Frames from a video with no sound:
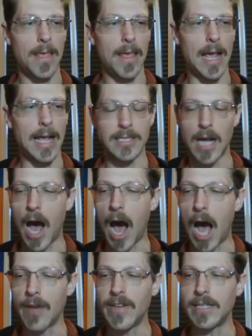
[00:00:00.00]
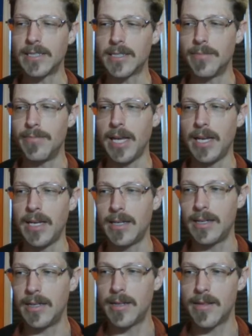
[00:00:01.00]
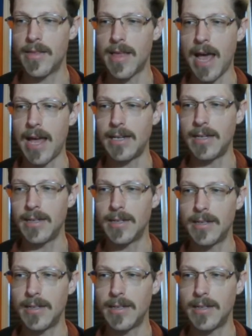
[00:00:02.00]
It's obvious to me that